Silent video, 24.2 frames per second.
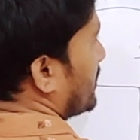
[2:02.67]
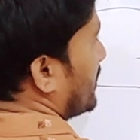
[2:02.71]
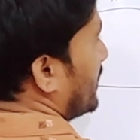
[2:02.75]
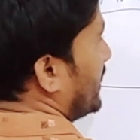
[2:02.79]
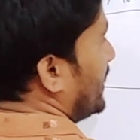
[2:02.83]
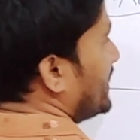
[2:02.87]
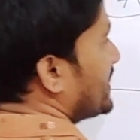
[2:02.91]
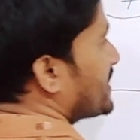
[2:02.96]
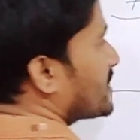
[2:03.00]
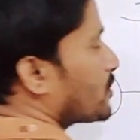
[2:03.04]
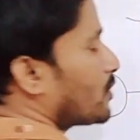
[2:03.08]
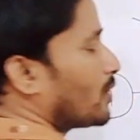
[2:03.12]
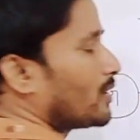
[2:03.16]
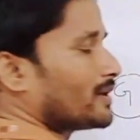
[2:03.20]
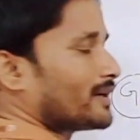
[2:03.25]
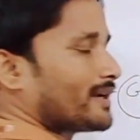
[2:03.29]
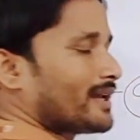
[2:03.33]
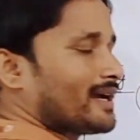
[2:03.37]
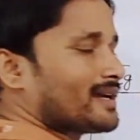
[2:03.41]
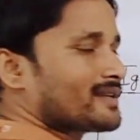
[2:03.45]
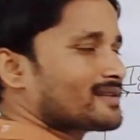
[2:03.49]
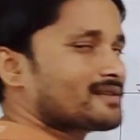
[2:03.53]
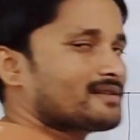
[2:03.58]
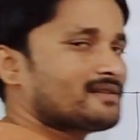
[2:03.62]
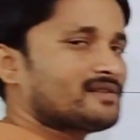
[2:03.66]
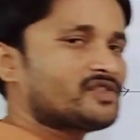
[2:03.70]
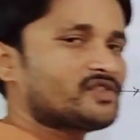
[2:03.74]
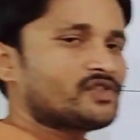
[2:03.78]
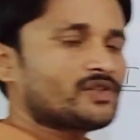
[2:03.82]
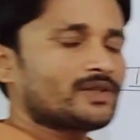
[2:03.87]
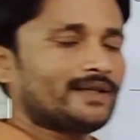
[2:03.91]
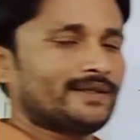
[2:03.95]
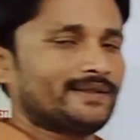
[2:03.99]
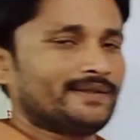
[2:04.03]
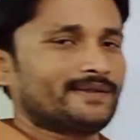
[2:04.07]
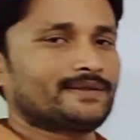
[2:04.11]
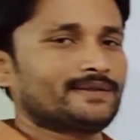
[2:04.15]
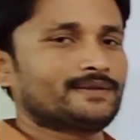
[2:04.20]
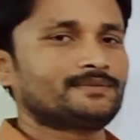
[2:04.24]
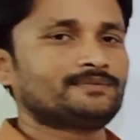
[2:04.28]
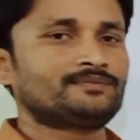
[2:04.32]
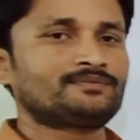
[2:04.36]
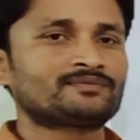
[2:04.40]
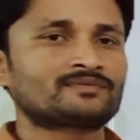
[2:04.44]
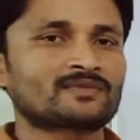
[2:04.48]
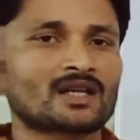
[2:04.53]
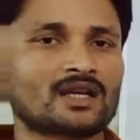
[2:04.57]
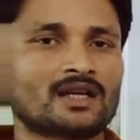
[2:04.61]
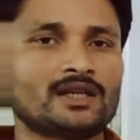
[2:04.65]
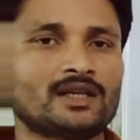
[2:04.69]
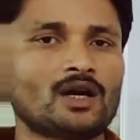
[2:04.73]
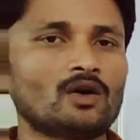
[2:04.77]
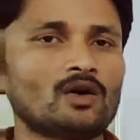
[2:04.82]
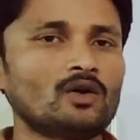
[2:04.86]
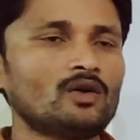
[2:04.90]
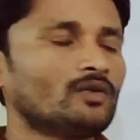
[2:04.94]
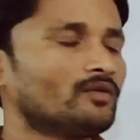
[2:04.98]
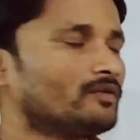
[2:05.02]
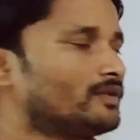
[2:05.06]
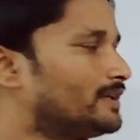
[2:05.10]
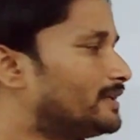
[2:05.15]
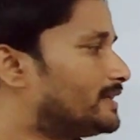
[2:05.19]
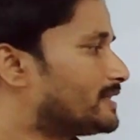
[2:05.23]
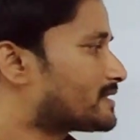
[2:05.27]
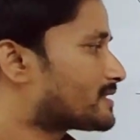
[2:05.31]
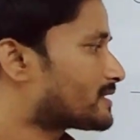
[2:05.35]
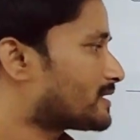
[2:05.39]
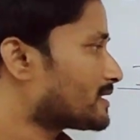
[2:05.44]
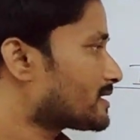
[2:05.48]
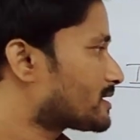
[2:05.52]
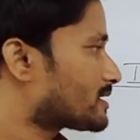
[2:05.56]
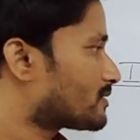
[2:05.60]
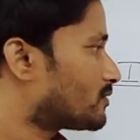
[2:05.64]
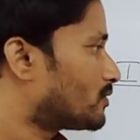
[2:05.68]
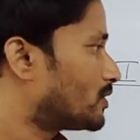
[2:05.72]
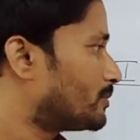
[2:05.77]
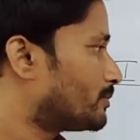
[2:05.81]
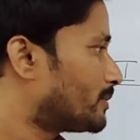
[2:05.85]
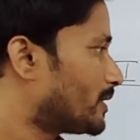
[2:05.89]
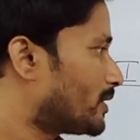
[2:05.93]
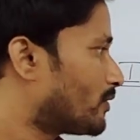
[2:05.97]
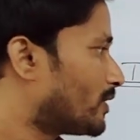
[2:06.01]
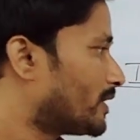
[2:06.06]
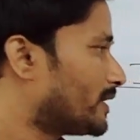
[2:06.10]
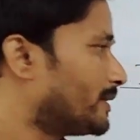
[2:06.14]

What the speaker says: is called as shunt. Now we'll discuss one by one